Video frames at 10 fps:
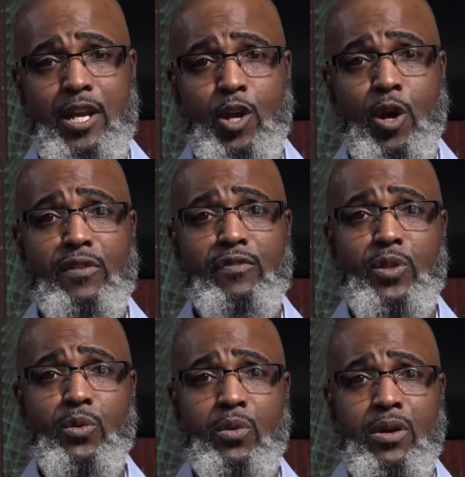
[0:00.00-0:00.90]
Are you for
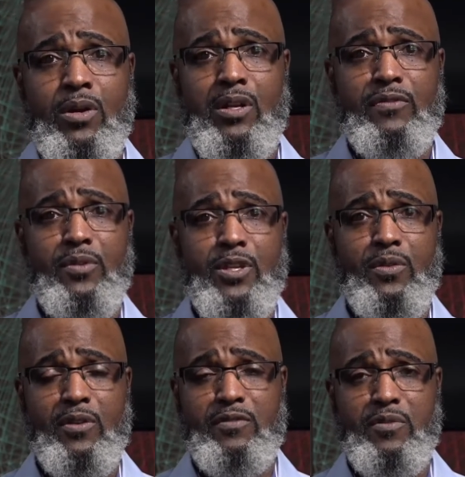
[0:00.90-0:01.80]
the word or
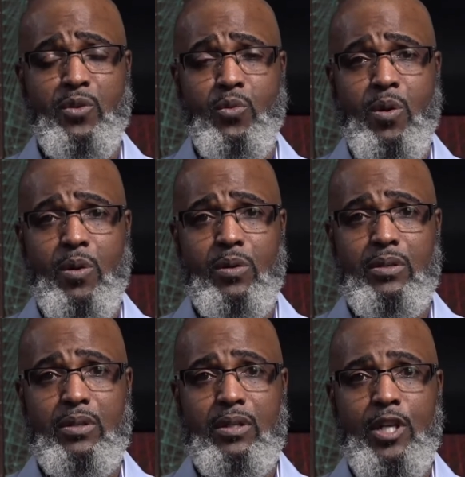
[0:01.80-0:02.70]
for the world?
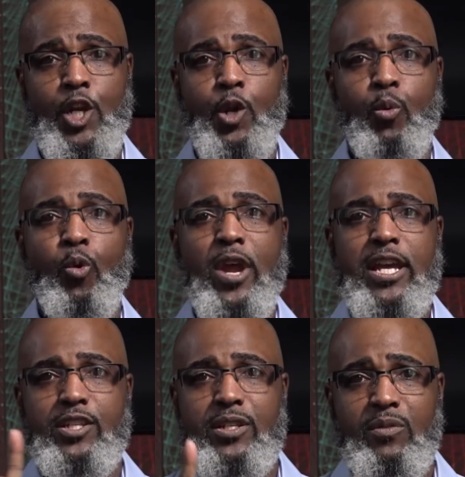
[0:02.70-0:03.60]

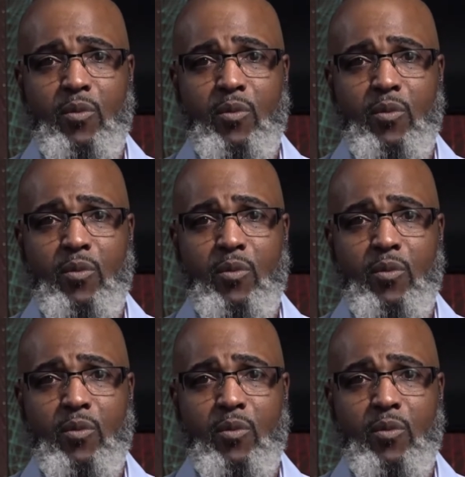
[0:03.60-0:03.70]
Which